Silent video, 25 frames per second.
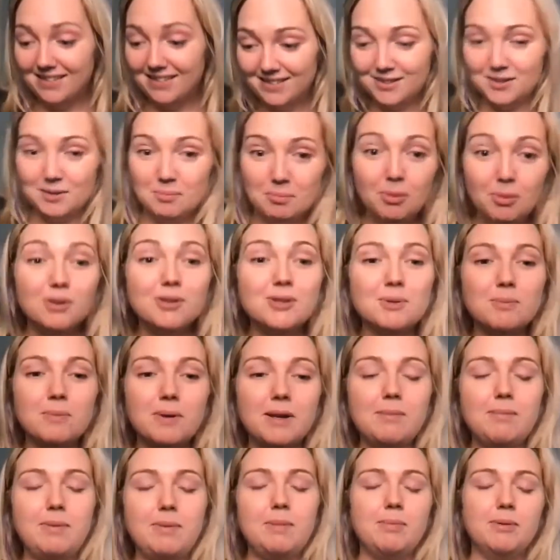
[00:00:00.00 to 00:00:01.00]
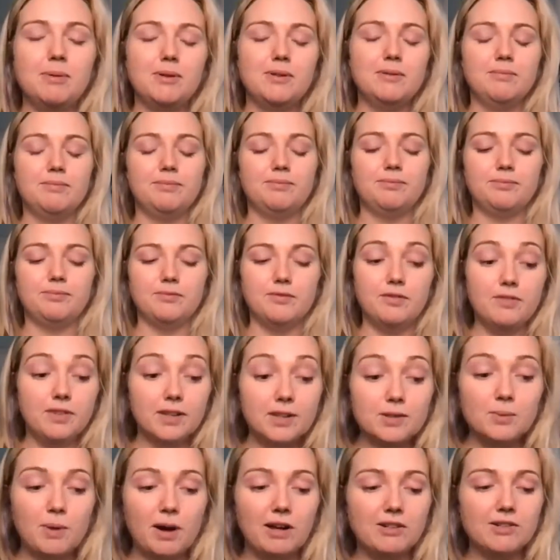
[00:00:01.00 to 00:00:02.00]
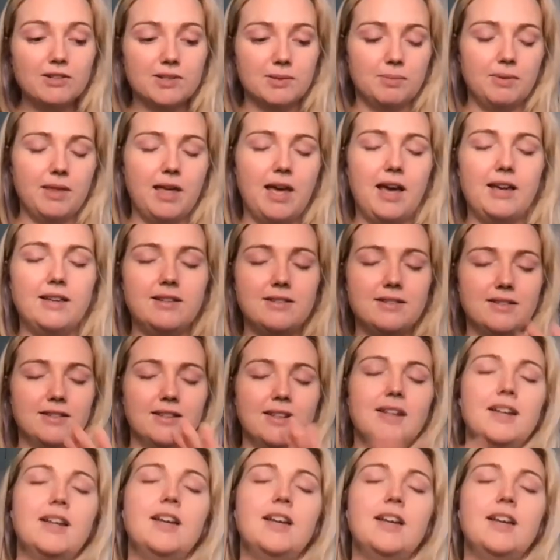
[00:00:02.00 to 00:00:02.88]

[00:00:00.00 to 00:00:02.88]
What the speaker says: support so many people, fix water supplies.